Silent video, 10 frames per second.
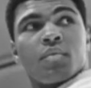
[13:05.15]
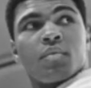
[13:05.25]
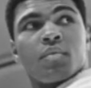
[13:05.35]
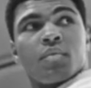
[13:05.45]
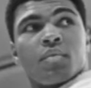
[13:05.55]

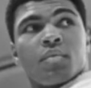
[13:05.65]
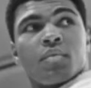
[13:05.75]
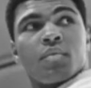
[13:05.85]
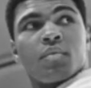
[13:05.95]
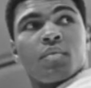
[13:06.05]

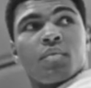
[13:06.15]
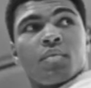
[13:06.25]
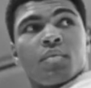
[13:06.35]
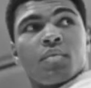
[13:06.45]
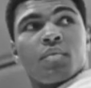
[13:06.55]

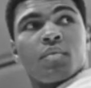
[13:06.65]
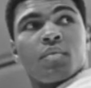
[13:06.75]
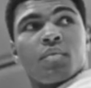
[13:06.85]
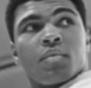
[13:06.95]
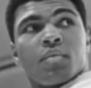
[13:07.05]

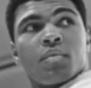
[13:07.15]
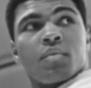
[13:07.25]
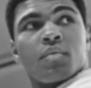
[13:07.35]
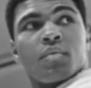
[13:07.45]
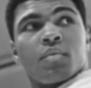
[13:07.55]

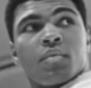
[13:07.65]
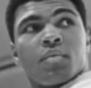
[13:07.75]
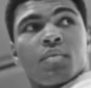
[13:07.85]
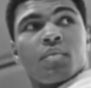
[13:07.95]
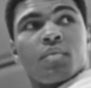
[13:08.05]

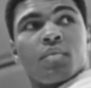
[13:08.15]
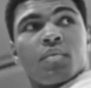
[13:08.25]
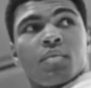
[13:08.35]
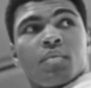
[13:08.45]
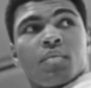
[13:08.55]

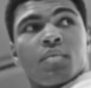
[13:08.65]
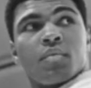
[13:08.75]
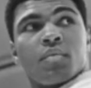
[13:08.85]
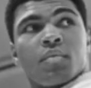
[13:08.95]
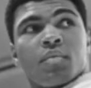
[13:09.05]

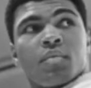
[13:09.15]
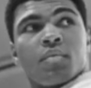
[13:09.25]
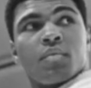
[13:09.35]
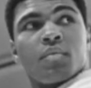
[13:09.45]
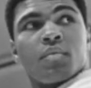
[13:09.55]

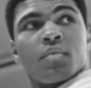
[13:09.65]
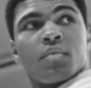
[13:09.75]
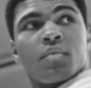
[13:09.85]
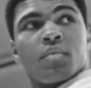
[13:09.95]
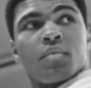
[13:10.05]

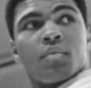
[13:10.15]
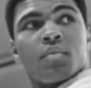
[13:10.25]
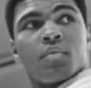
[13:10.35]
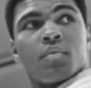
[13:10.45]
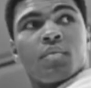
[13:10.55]

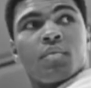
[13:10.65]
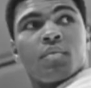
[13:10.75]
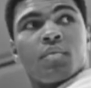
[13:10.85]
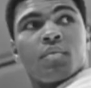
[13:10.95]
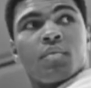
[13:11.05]

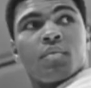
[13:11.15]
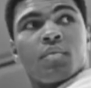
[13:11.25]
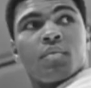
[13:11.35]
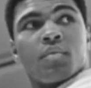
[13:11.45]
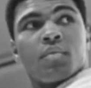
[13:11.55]

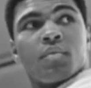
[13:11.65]
This person isn't speaking.